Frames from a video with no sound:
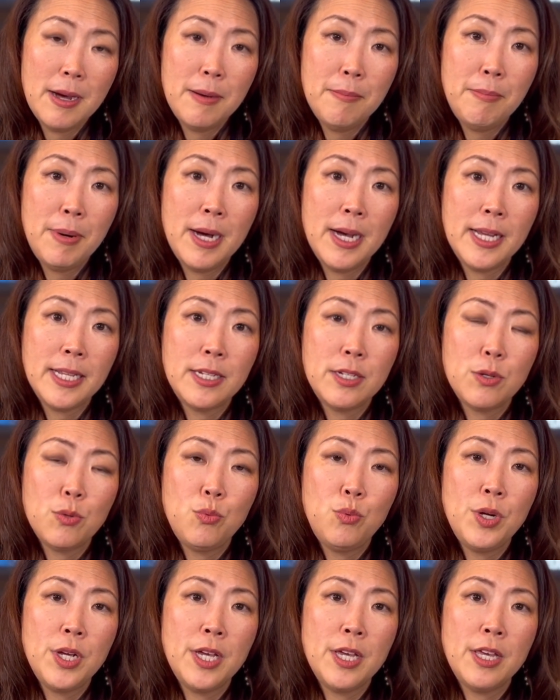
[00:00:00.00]
But
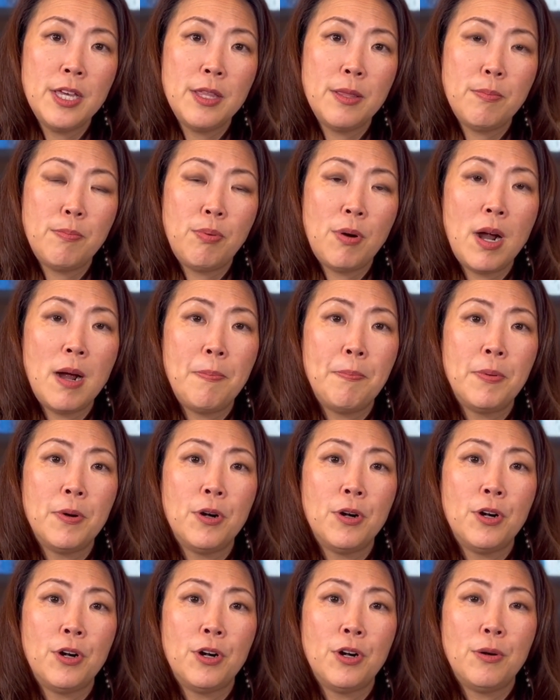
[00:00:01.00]
with
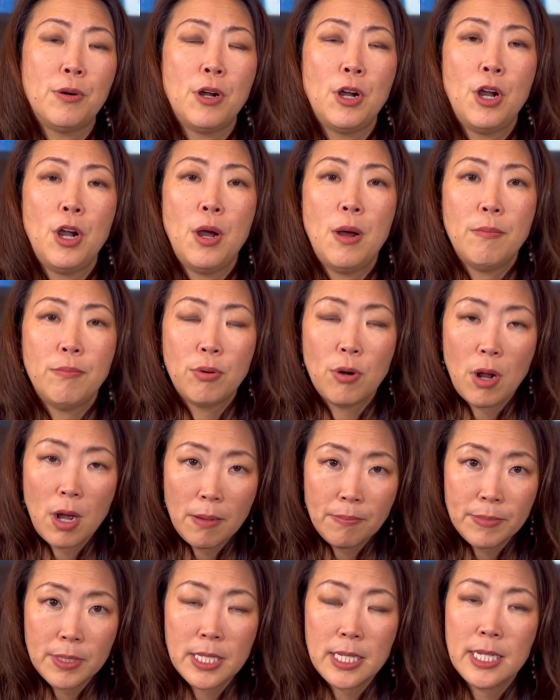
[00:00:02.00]
proper
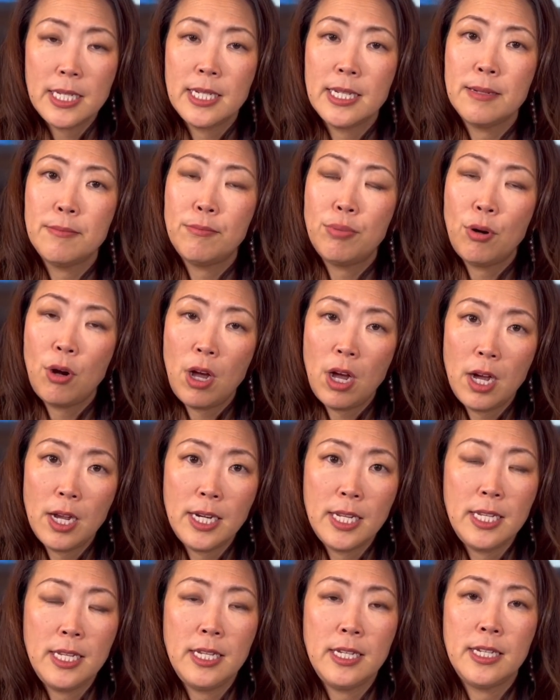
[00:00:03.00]
prompting and
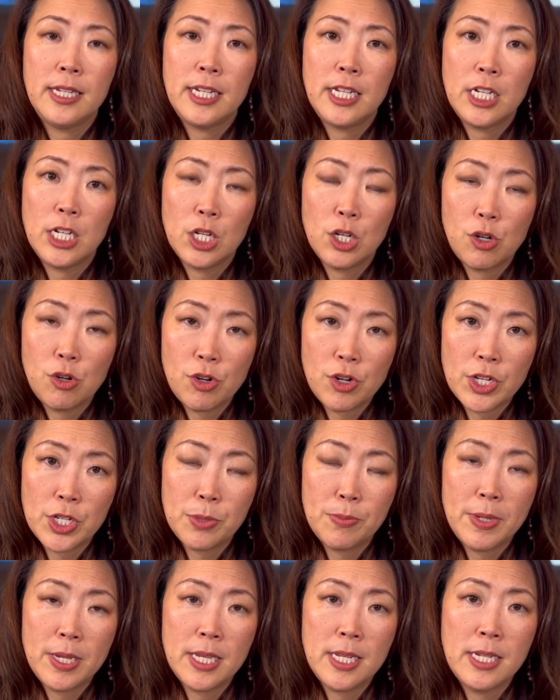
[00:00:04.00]
prodding and
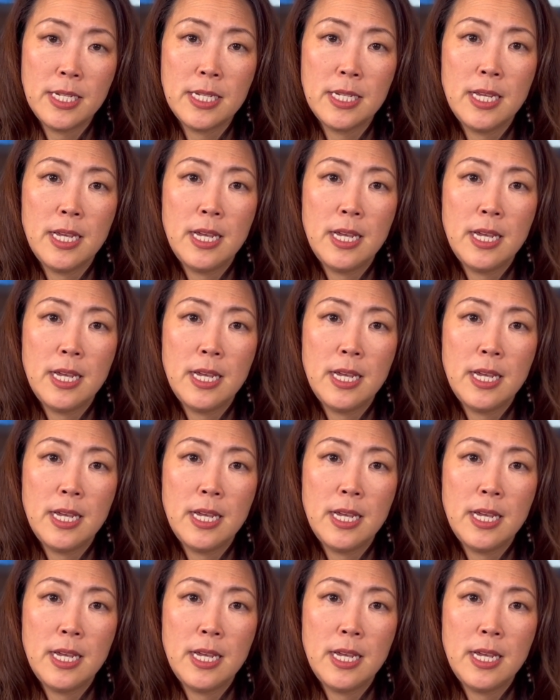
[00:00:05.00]
encouragement,